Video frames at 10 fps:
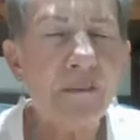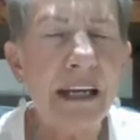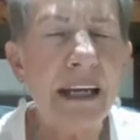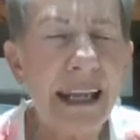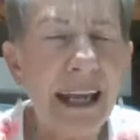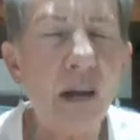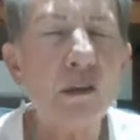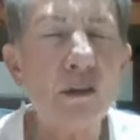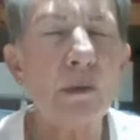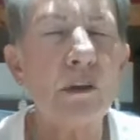an
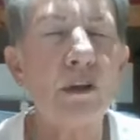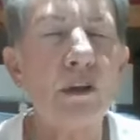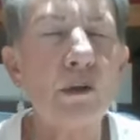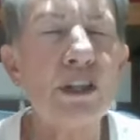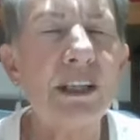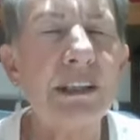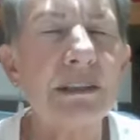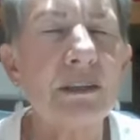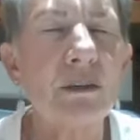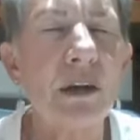encounter with the Lord
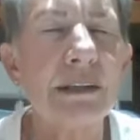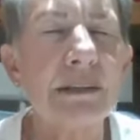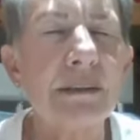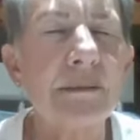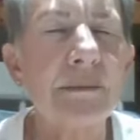Jesus Christ.